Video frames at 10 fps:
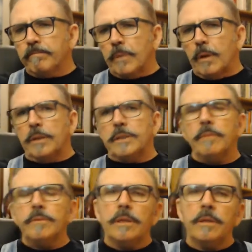a
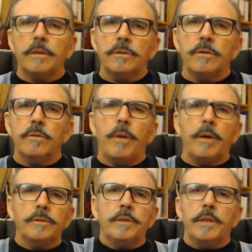subject that I saw
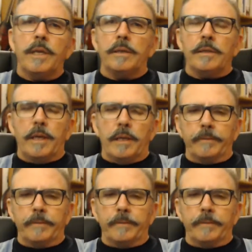posted the other day,